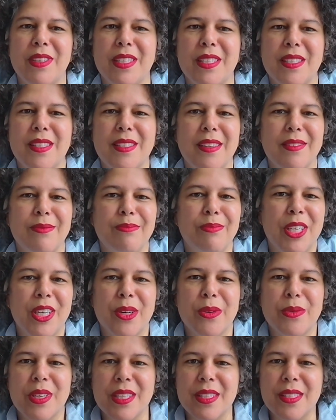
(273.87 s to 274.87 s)

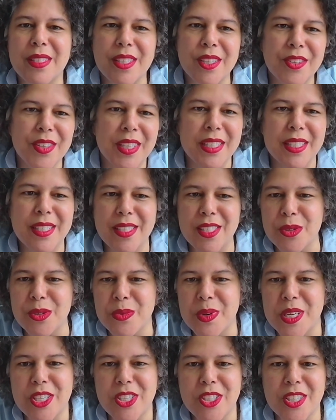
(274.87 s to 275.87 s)
considering the
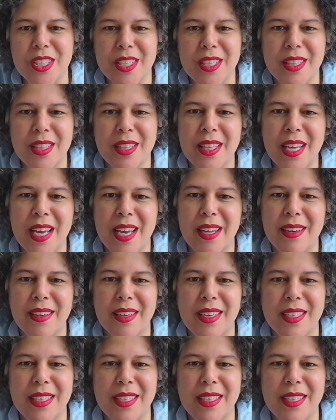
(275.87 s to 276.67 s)
situation that